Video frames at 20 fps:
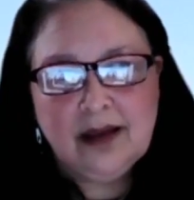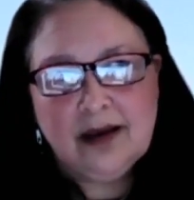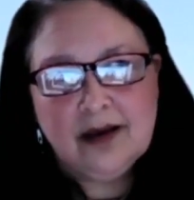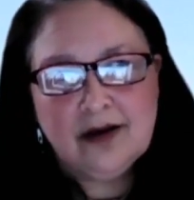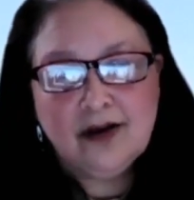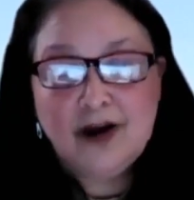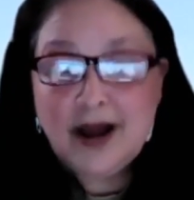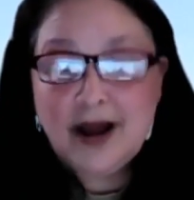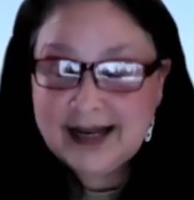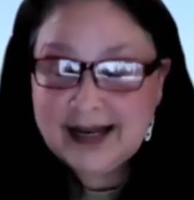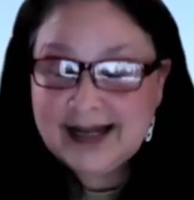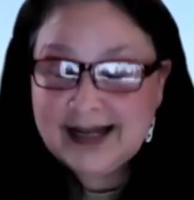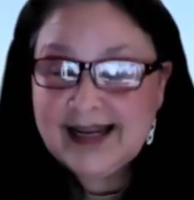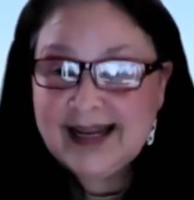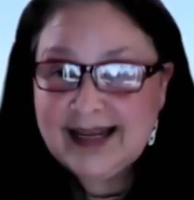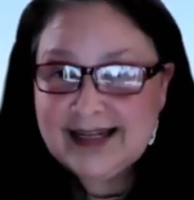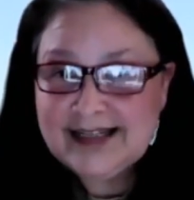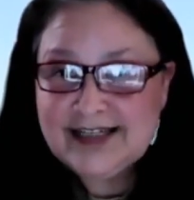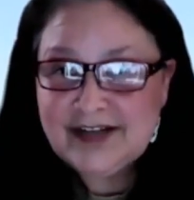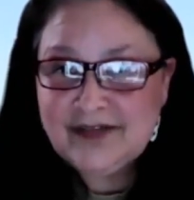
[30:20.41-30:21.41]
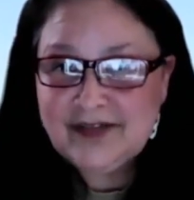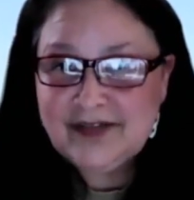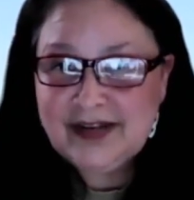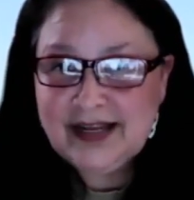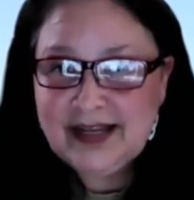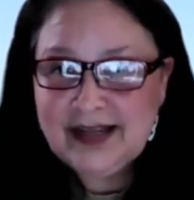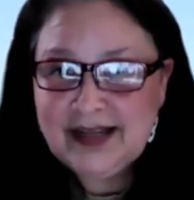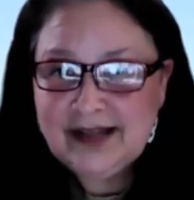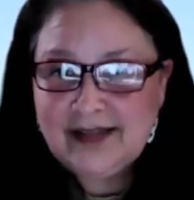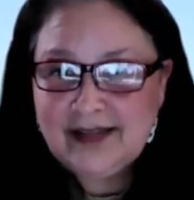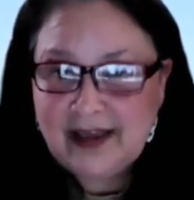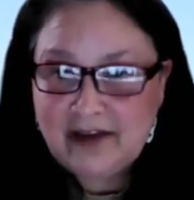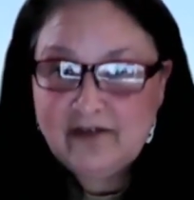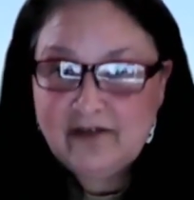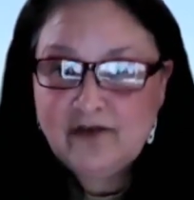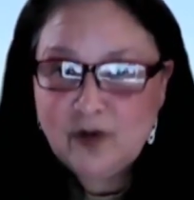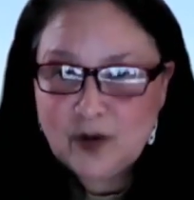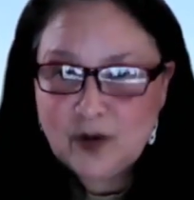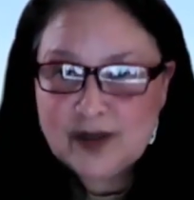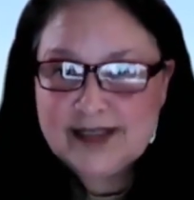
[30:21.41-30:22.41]
chronic negativity, like
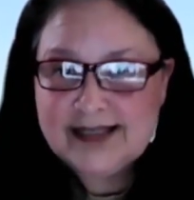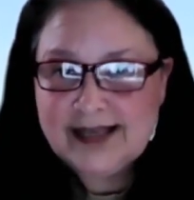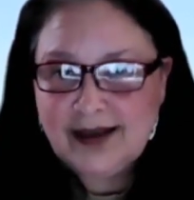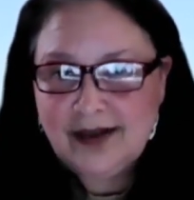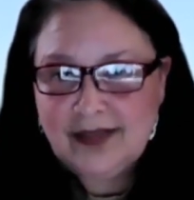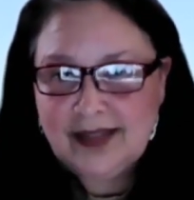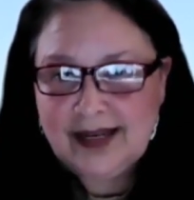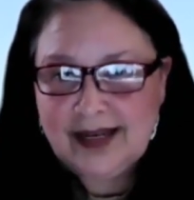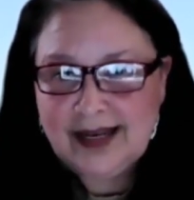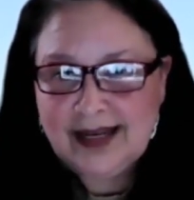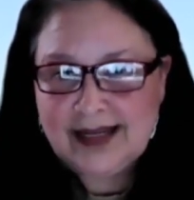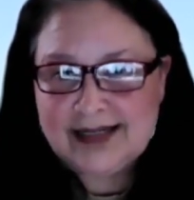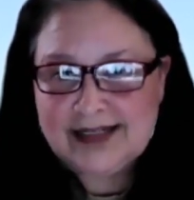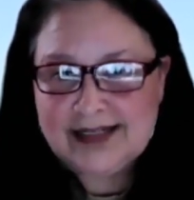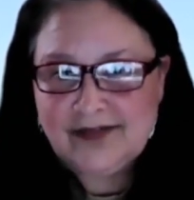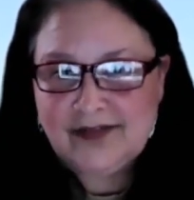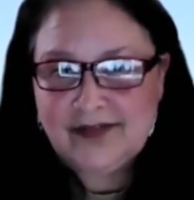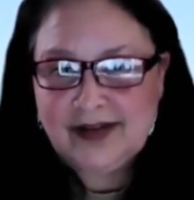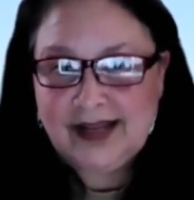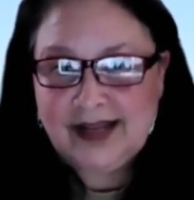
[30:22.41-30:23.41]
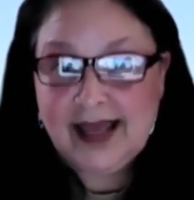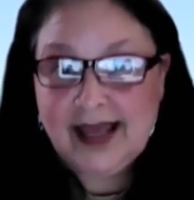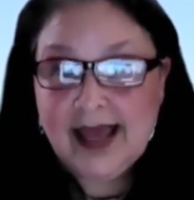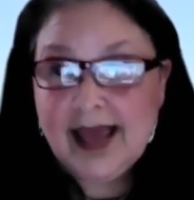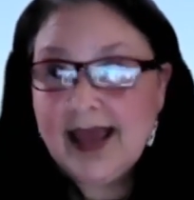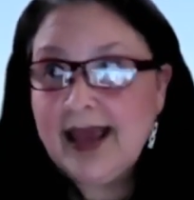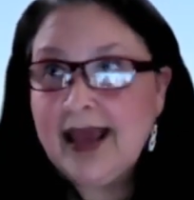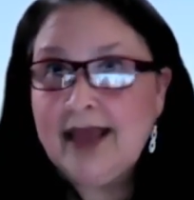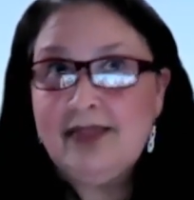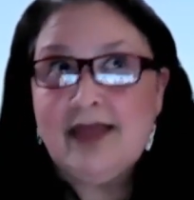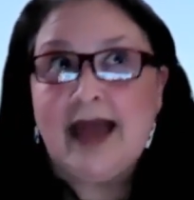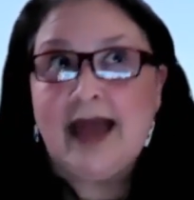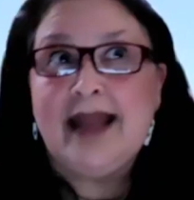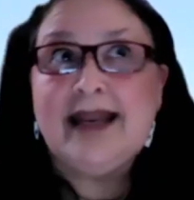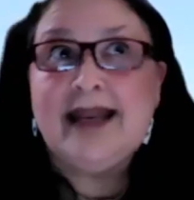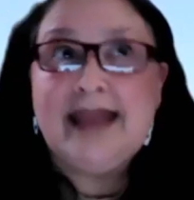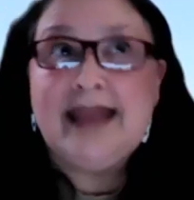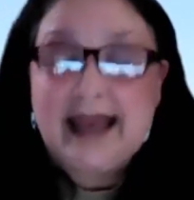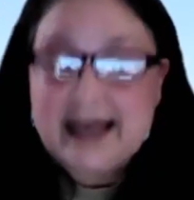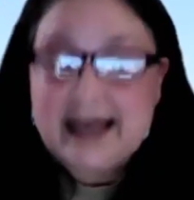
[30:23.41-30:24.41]
focusing on the negativity. And that
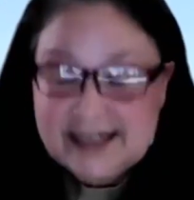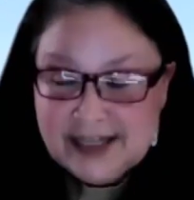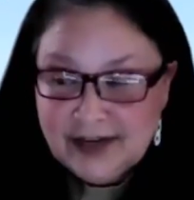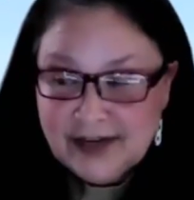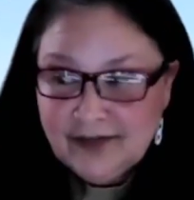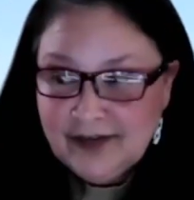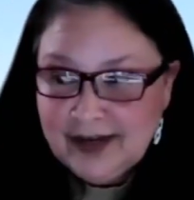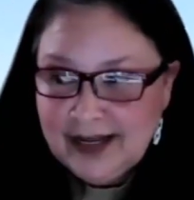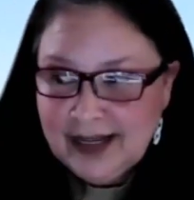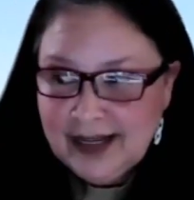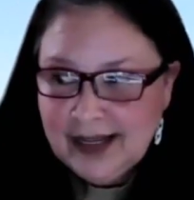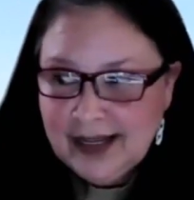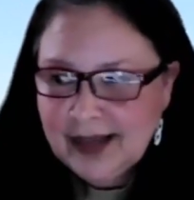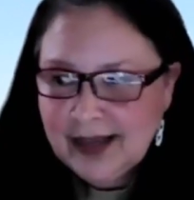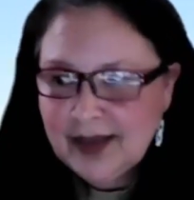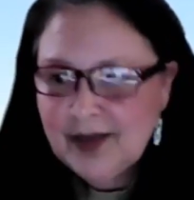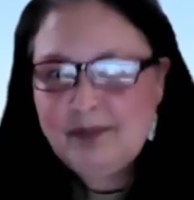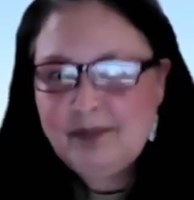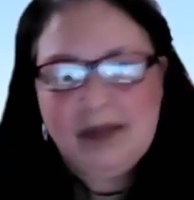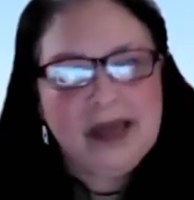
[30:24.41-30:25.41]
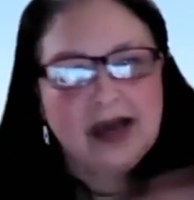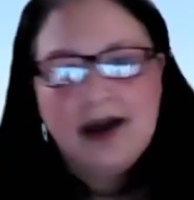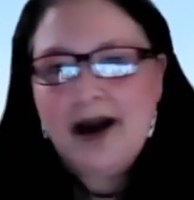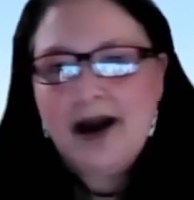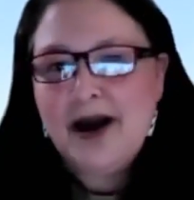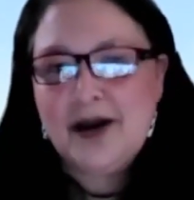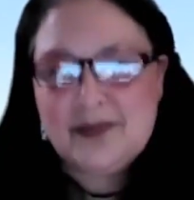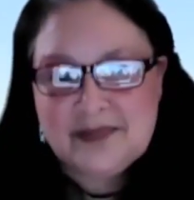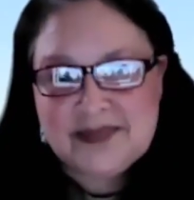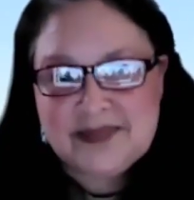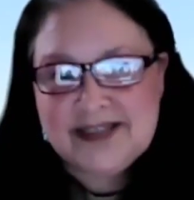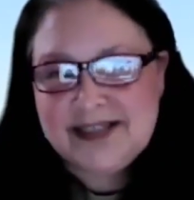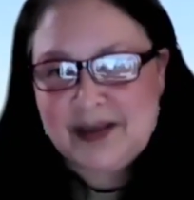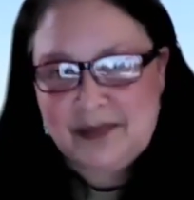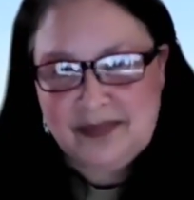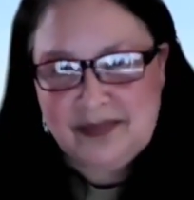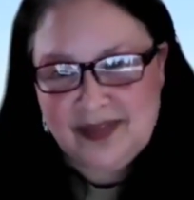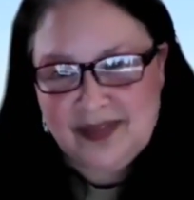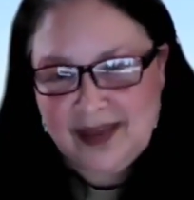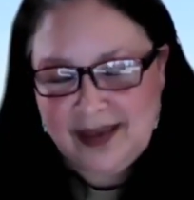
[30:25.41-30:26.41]
negativity becomes
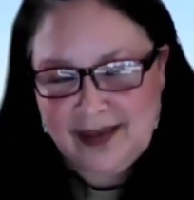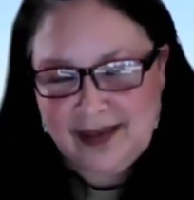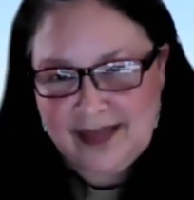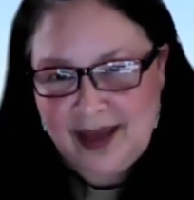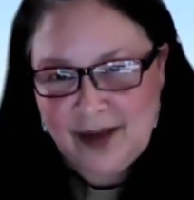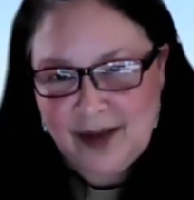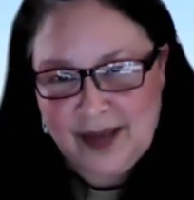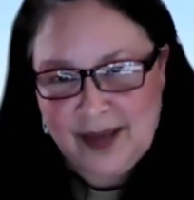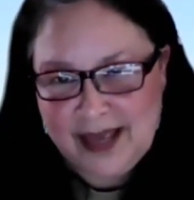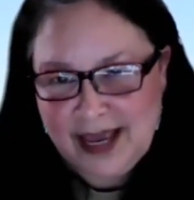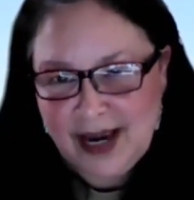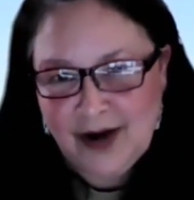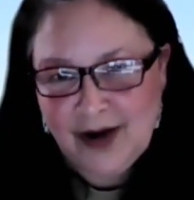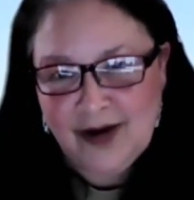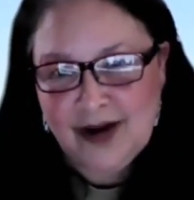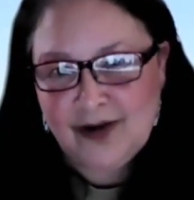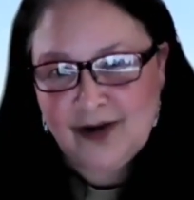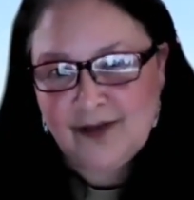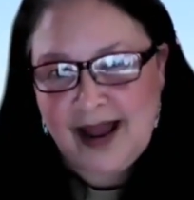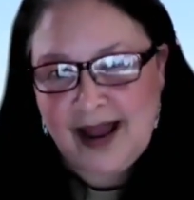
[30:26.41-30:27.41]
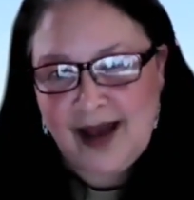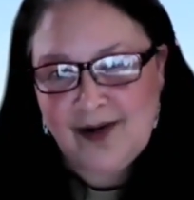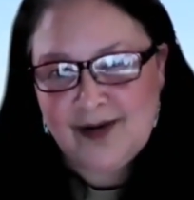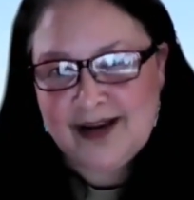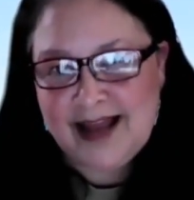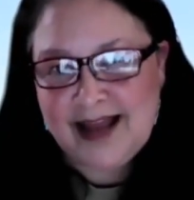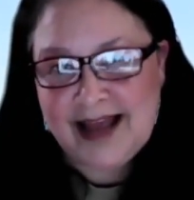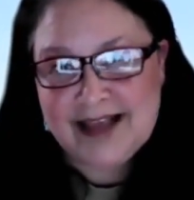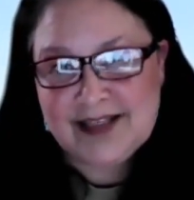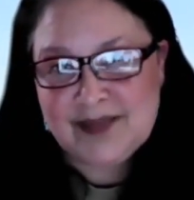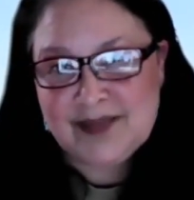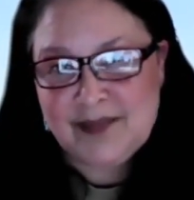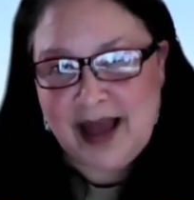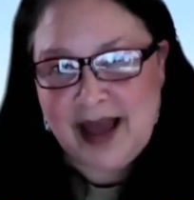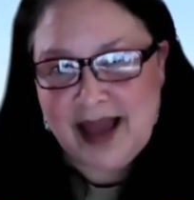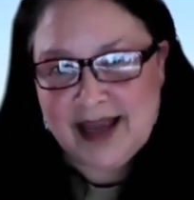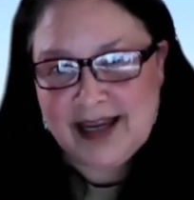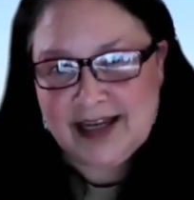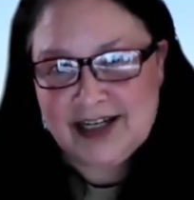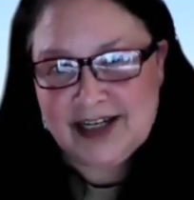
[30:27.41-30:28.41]
something that we carry around as
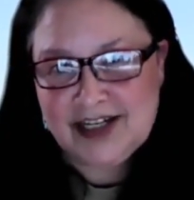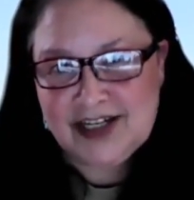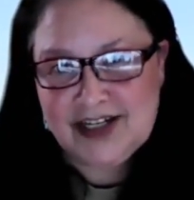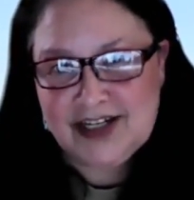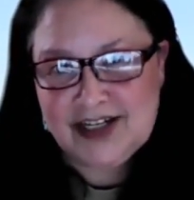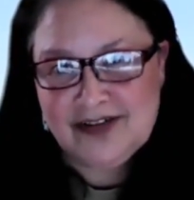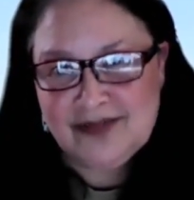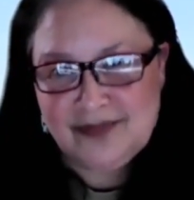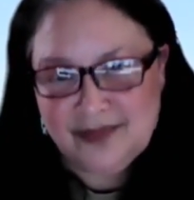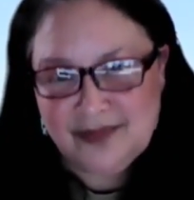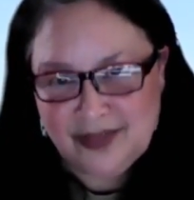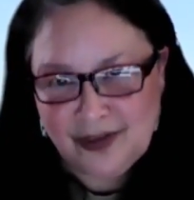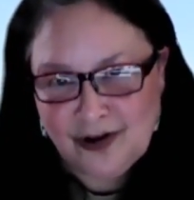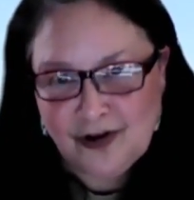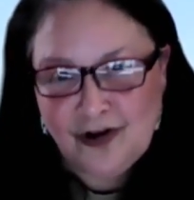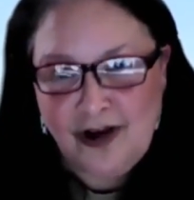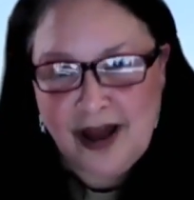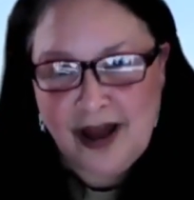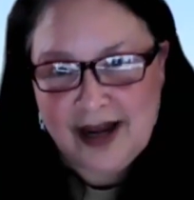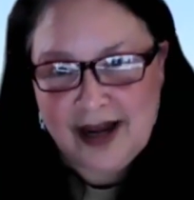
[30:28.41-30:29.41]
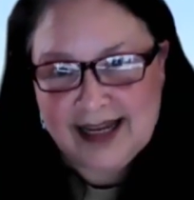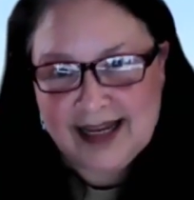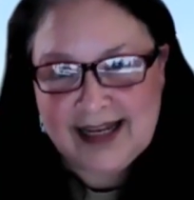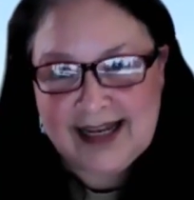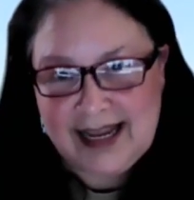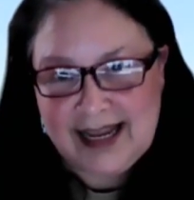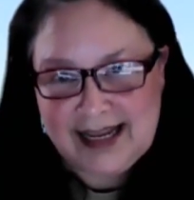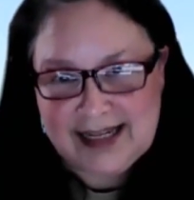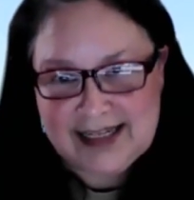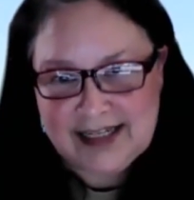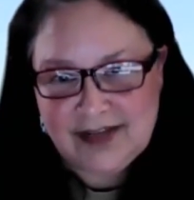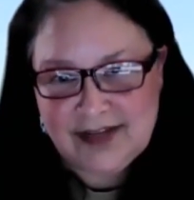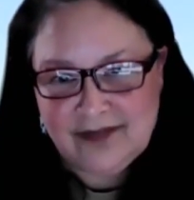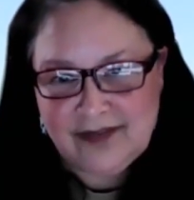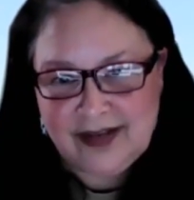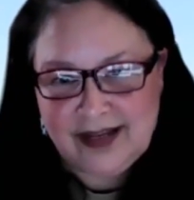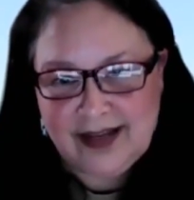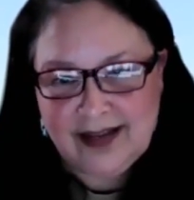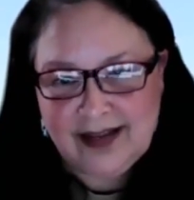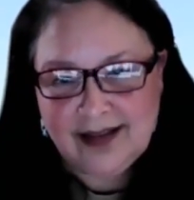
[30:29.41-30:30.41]
baggage, chronic
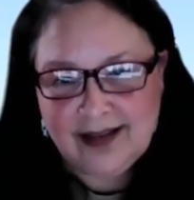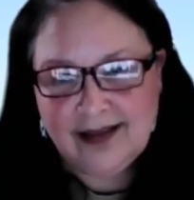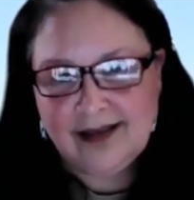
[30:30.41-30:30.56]
negativity.